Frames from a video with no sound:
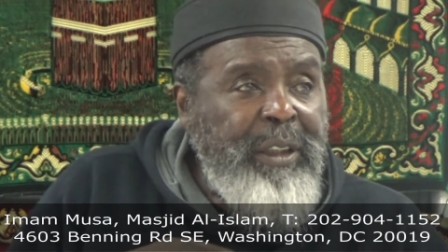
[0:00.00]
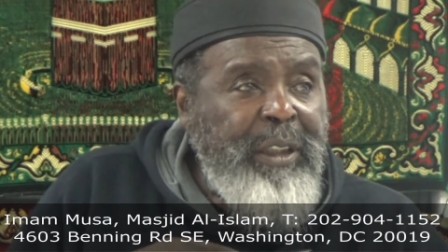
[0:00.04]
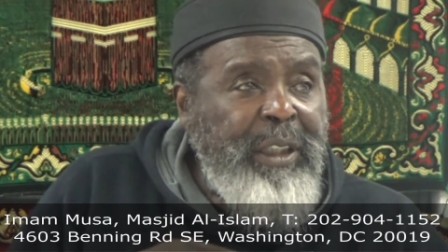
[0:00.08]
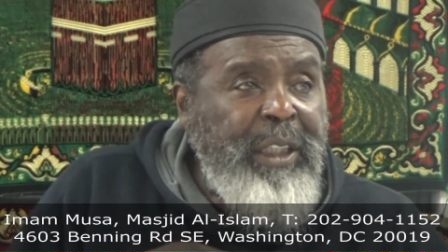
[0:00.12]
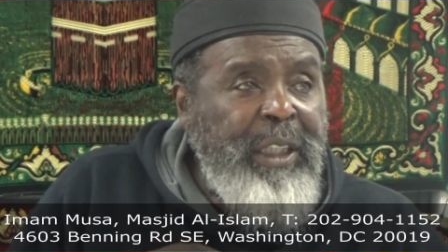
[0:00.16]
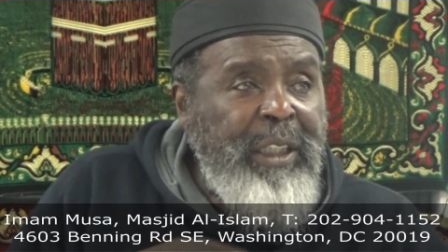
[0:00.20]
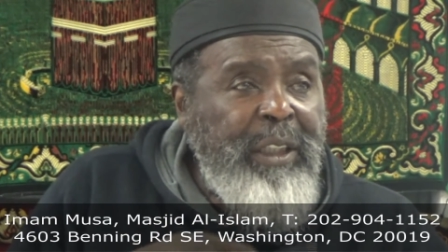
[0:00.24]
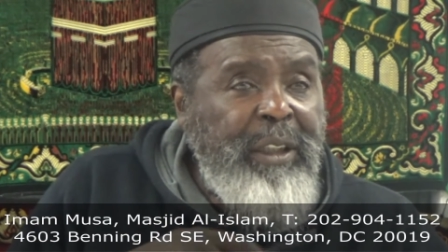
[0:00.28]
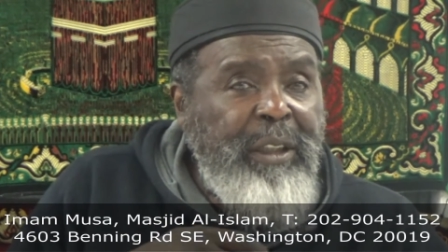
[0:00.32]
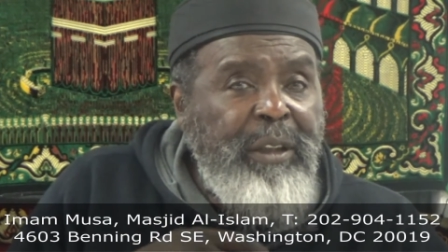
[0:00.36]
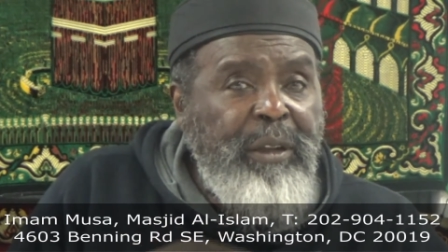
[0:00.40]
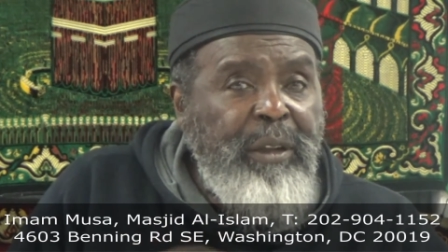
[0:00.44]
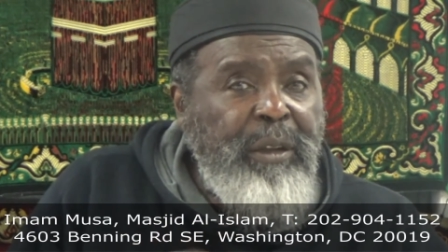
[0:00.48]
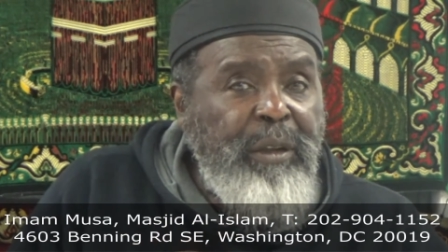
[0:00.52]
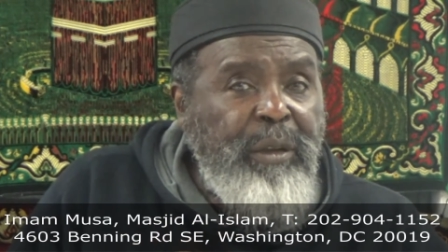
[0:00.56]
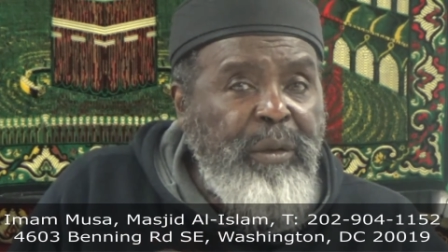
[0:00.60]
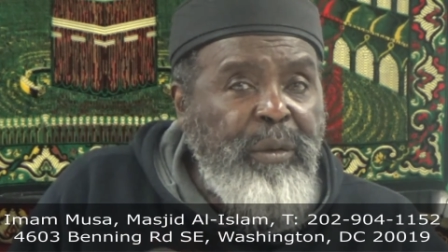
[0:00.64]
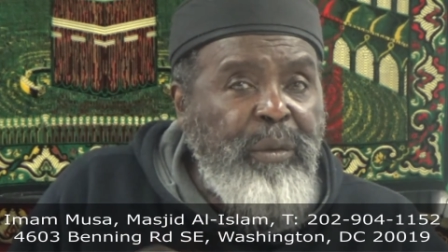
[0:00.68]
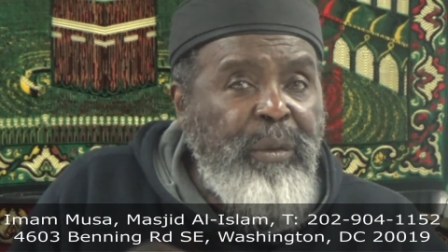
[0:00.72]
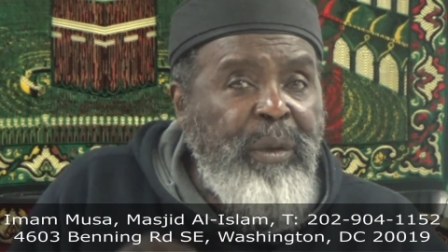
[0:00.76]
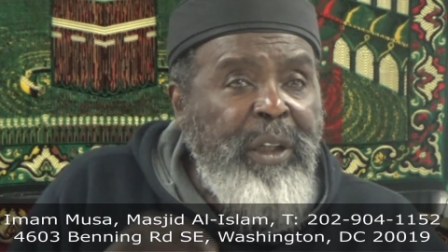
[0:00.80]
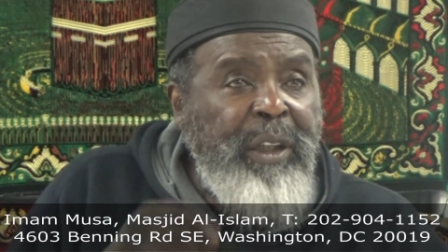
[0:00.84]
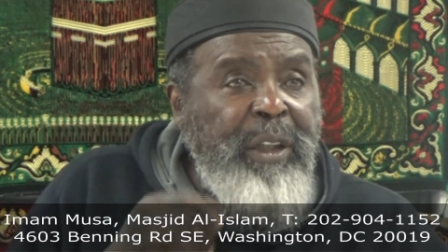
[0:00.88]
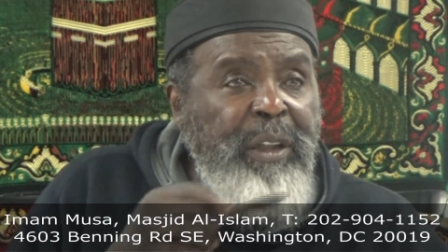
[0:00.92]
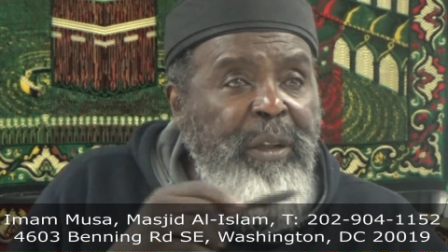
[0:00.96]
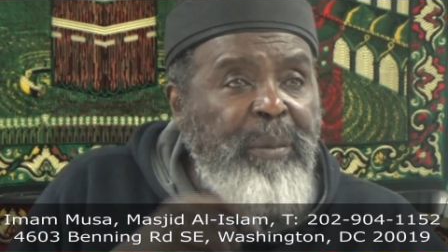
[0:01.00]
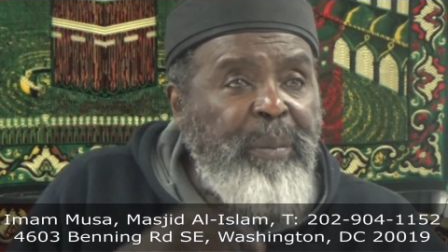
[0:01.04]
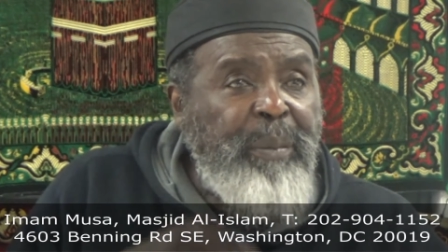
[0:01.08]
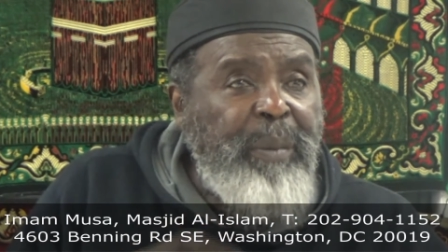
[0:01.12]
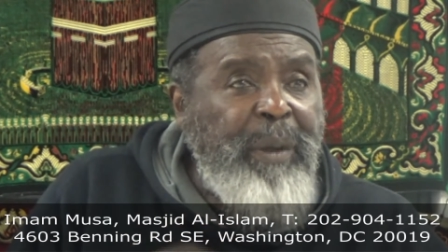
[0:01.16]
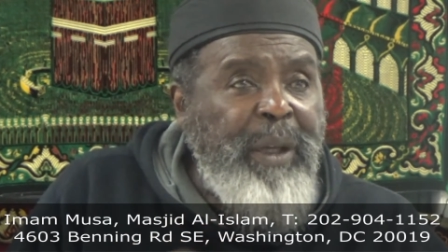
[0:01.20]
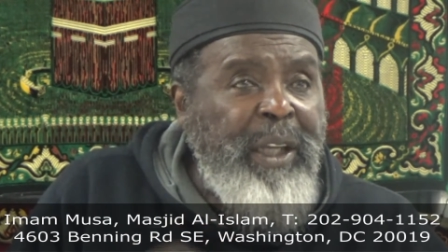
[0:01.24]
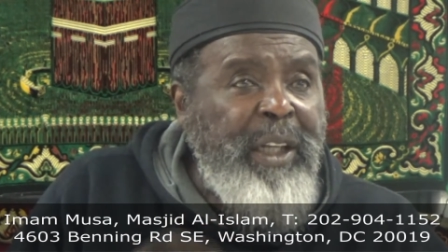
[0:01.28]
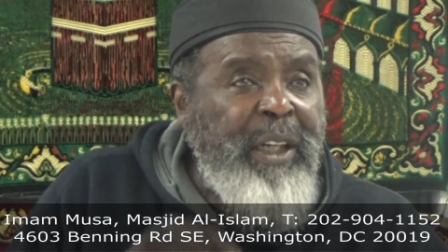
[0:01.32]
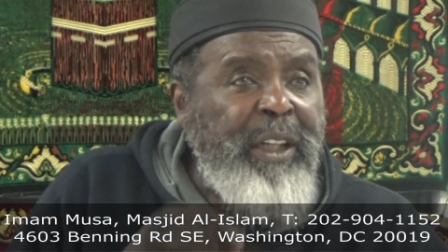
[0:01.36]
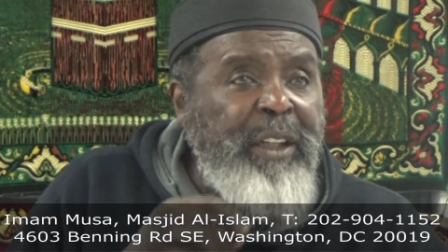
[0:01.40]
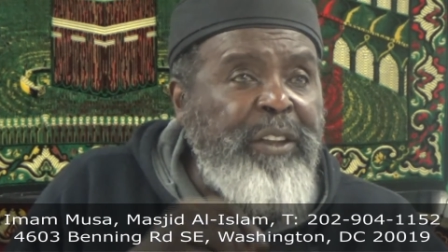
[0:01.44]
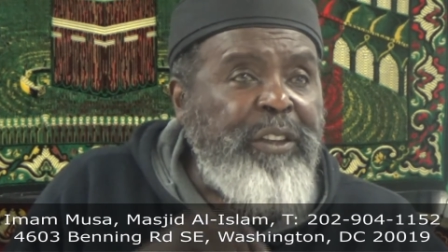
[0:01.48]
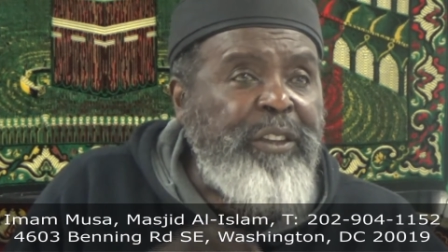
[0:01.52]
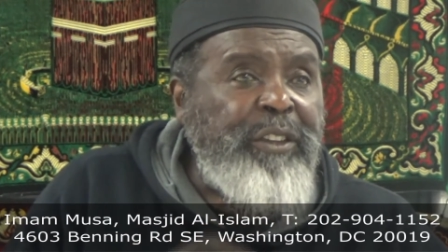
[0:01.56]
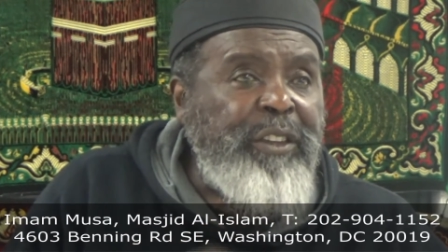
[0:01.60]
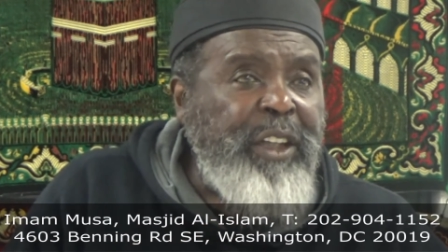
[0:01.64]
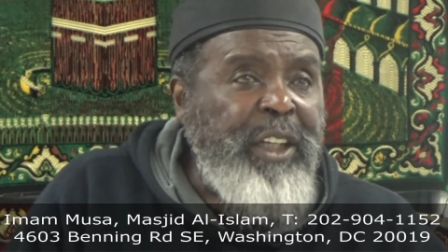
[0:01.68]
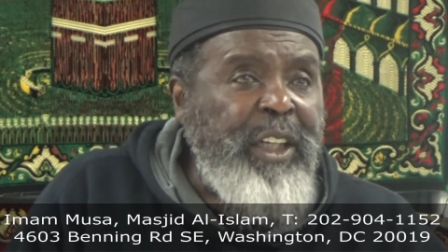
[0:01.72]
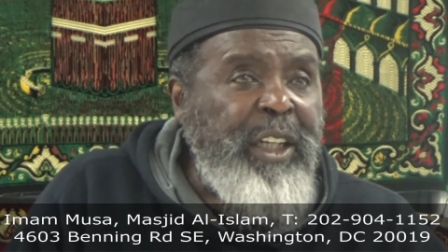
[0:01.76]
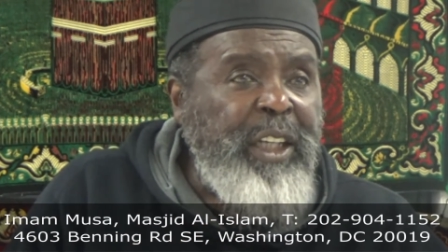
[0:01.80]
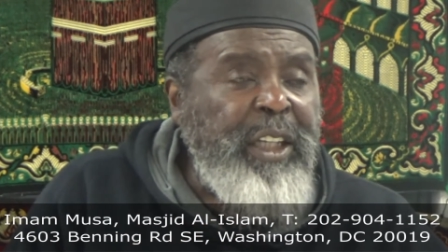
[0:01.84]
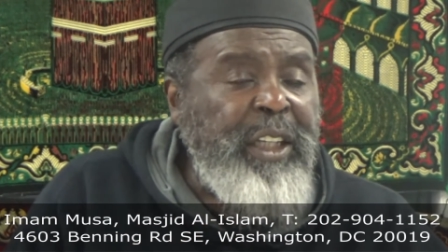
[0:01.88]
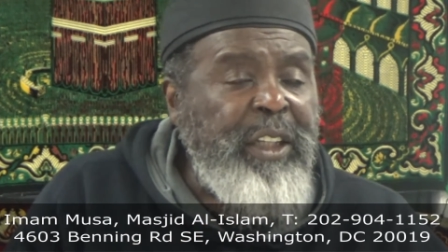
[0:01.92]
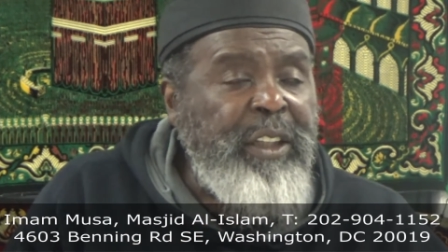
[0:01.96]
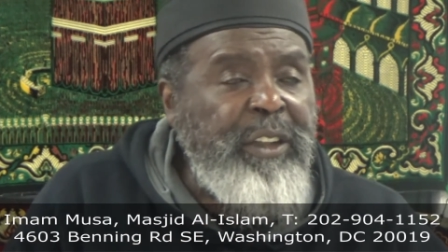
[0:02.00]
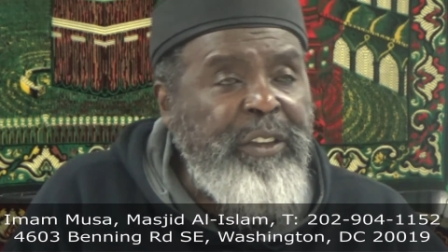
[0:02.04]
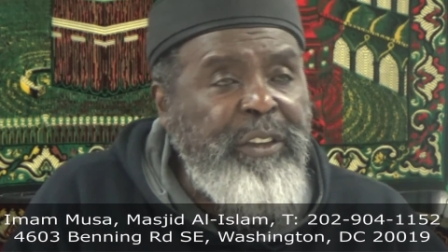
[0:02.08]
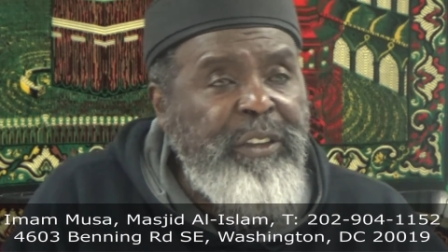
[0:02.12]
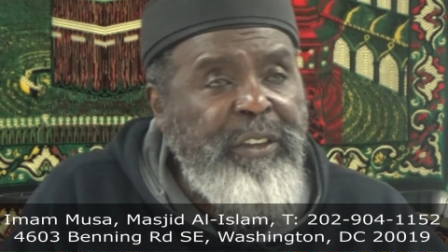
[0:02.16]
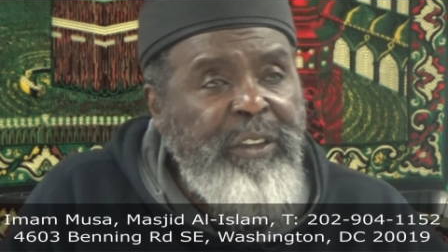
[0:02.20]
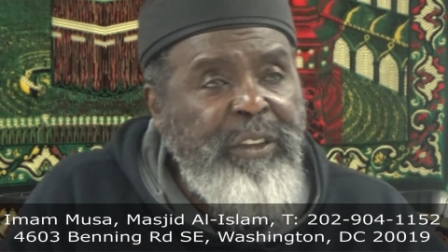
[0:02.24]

That weather pattern change?